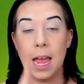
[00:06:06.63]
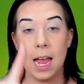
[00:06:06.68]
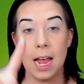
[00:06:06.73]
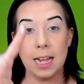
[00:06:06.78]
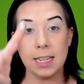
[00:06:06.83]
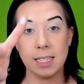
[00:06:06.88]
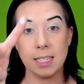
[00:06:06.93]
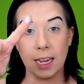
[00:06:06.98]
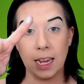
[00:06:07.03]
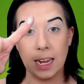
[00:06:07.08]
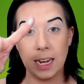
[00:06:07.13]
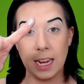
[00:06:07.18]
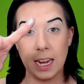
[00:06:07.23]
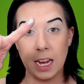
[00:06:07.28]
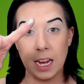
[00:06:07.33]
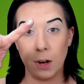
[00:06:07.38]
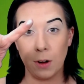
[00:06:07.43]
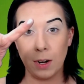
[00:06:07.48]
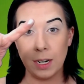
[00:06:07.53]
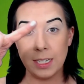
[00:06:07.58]
It's like an
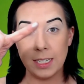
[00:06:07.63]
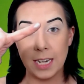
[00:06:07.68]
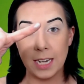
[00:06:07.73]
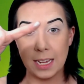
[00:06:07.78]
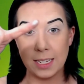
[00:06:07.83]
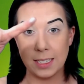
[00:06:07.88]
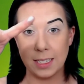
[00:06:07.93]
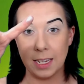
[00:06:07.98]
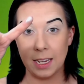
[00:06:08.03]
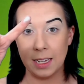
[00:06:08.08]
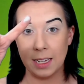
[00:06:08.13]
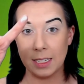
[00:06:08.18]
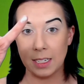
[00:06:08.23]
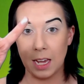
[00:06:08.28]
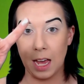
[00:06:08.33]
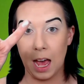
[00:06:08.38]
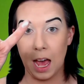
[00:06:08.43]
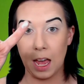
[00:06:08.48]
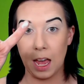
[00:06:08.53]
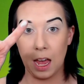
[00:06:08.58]
iridescent,
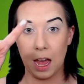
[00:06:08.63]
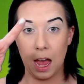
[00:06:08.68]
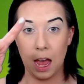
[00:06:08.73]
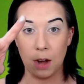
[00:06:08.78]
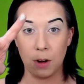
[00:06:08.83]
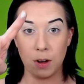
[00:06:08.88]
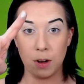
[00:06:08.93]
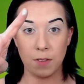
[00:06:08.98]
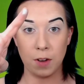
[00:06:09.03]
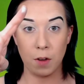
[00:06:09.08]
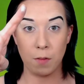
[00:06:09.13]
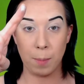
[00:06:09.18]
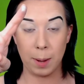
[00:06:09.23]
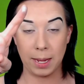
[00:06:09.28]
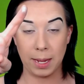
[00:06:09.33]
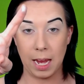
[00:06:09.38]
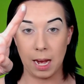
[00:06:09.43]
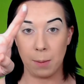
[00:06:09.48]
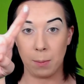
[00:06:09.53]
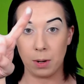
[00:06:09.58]
I don't even know if my
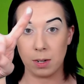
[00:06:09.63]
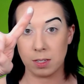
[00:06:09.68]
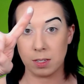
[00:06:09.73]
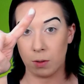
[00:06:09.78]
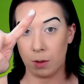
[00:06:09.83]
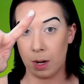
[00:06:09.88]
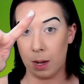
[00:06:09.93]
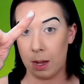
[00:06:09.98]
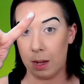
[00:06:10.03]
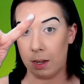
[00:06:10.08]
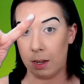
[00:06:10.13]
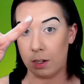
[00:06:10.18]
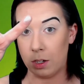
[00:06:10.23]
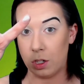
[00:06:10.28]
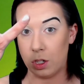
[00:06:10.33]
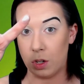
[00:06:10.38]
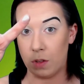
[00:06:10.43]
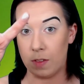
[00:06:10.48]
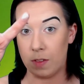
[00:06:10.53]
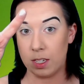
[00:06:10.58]
camera is going to
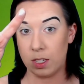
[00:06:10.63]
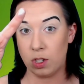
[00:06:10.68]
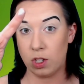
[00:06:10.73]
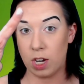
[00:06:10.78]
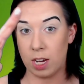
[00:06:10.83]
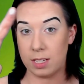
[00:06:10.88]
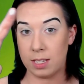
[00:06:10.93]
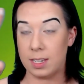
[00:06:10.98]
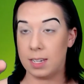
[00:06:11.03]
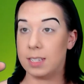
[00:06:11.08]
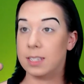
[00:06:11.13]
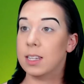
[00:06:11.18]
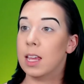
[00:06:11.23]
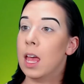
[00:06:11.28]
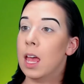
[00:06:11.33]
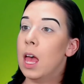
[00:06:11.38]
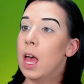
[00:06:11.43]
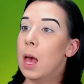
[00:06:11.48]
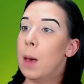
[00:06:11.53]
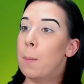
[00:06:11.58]
do this justice,
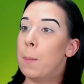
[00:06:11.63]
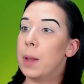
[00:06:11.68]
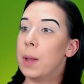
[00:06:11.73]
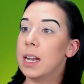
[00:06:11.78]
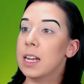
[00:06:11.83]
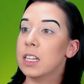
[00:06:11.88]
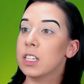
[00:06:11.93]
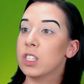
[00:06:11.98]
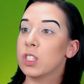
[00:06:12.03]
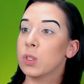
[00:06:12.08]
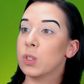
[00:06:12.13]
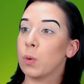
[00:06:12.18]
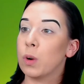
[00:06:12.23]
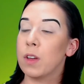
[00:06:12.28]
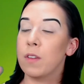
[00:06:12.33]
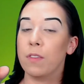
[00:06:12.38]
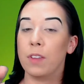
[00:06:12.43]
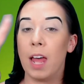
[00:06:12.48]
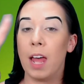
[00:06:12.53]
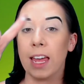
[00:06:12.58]
but it is sort
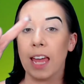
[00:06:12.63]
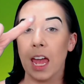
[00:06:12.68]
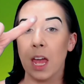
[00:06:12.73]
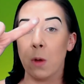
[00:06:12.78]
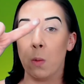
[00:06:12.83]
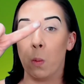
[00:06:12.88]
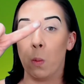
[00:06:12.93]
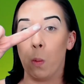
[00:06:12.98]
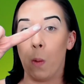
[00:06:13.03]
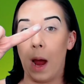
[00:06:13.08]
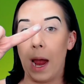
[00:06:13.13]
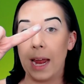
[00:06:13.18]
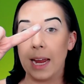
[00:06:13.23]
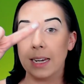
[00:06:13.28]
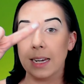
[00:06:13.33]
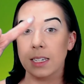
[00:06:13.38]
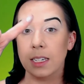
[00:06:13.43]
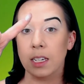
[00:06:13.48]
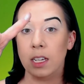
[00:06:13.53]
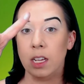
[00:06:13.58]
of like a
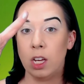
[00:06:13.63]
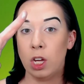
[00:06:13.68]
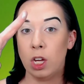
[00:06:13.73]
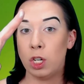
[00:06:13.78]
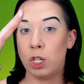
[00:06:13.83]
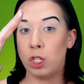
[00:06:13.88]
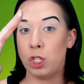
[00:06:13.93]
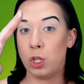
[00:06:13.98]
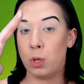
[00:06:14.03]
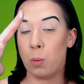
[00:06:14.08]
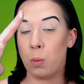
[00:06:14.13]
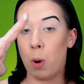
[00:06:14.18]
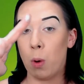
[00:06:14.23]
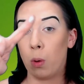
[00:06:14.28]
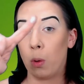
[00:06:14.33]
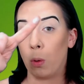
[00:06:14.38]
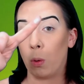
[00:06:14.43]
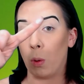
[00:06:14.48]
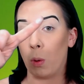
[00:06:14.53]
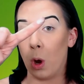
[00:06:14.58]
white
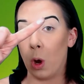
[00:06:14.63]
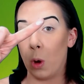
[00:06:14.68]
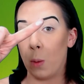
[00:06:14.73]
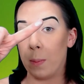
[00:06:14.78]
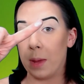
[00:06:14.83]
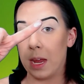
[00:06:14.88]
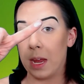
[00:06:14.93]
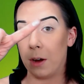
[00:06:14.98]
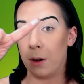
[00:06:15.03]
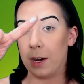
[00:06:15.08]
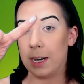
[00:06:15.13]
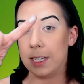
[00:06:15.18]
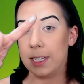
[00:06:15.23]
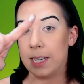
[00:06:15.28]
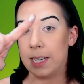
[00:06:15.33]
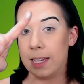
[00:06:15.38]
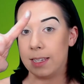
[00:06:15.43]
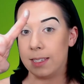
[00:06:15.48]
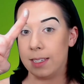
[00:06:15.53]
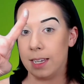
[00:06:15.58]
duochrome
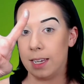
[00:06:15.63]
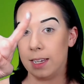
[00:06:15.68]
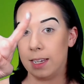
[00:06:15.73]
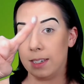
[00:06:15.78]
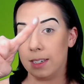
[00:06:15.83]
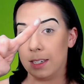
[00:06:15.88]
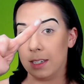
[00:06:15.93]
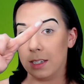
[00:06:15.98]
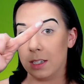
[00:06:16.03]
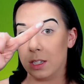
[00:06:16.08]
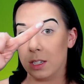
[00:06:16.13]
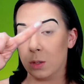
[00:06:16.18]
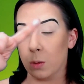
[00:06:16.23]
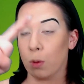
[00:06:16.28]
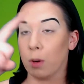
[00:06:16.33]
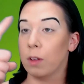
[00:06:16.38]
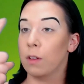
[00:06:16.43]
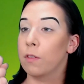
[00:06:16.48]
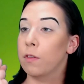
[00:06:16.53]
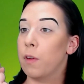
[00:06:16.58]
iridescent
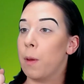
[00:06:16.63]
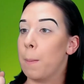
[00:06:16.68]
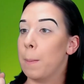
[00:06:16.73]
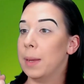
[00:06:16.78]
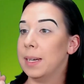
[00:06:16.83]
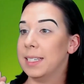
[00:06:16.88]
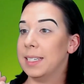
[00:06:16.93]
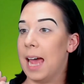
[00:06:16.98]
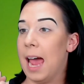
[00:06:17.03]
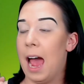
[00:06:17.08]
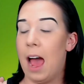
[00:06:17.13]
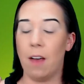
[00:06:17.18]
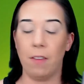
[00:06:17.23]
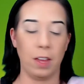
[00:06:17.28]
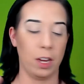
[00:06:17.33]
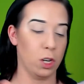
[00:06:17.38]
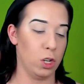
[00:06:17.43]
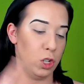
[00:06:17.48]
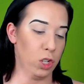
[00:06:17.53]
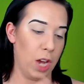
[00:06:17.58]
sort of
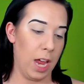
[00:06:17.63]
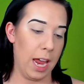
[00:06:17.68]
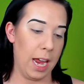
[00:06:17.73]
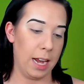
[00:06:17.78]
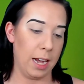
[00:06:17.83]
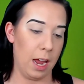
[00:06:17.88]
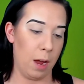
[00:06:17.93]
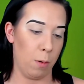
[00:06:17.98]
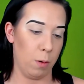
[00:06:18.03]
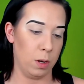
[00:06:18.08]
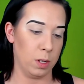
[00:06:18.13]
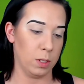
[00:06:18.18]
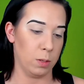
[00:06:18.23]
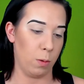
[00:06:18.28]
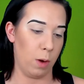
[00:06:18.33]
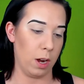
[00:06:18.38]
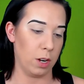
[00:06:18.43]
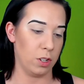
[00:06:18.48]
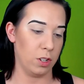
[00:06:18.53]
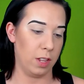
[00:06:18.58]
metallic shade. I want to
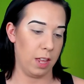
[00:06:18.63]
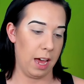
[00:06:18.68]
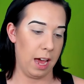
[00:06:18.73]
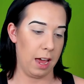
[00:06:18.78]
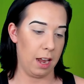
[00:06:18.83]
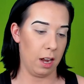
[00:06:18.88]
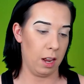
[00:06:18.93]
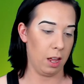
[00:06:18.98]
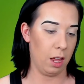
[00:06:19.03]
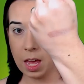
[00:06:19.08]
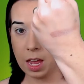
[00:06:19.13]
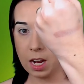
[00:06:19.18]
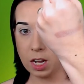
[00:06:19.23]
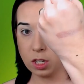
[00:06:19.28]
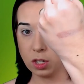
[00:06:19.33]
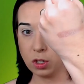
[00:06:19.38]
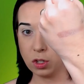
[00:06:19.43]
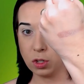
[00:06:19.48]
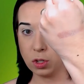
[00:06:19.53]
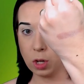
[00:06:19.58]
swatch that. And
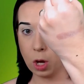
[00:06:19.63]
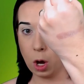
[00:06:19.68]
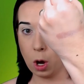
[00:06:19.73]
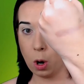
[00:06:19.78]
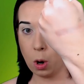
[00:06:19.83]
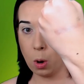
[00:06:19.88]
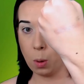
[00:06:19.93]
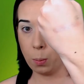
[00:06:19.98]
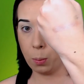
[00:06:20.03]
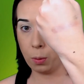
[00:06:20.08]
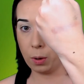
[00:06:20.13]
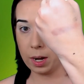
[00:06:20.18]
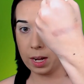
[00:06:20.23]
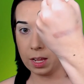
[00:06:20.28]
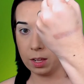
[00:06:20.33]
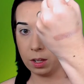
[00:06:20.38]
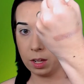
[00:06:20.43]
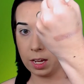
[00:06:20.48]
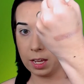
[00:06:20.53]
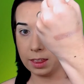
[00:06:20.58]
it's so
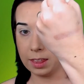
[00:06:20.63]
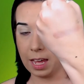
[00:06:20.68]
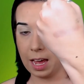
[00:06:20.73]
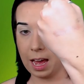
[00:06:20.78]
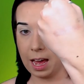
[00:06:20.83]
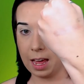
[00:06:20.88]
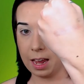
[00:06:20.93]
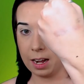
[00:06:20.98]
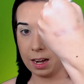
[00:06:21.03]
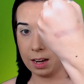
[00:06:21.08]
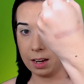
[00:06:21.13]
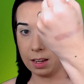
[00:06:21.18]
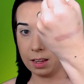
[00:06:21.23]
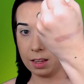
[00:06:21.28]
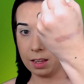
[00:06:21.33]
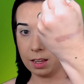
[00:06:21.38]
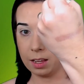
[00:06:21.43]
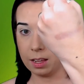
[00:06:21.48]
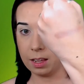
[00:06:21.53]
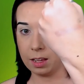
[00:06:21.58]
pretty. Look at that.
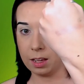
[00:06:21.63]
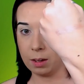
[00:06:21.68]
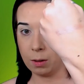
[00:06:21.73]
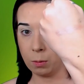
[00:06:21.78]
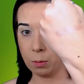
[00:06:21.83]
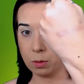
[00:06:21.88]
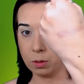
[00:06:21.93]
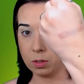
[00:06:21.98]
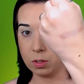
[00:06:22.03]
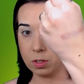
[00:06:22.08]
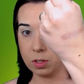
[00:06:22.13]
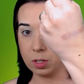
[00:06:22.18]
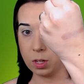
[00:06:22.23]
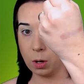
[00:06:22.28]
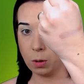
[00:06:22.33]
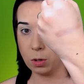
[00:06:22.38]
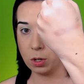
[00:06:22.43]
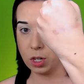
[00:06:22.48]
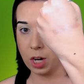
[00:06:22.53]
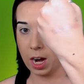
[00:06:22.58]

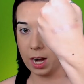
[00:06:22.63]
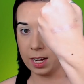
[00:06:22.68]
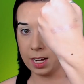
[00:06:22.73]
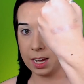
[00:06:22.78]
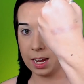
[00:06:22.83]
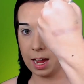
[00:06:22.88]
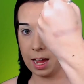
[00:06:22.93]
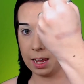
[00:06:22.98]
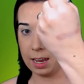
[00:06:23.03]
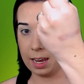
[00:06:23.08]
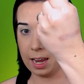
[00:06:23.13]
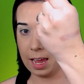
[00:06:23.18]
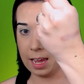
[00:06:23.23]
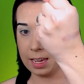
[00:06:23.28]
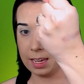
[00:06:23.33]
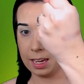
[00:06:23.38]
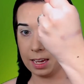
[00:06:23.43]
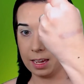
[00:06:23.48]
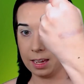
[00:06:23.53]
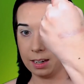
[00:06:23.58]
So shiny. I
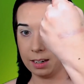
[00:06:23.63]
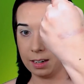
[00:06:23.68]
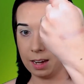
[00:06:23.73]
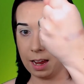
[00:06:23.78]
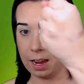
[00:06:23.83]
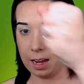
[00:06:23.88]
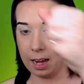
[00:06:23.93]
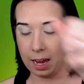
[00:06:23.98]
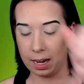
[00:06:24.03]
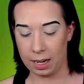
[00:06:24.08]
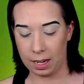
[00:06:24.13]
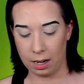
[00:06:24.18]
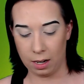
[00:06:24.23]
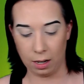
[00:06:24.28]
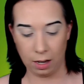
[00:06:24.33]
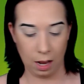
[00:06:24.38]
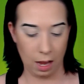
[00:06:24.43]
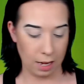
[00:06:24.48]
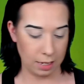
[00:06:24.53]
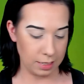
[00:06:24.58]
like it. I like it a
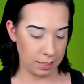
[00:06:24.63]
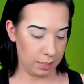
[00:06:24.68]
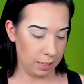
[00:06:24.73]
lot.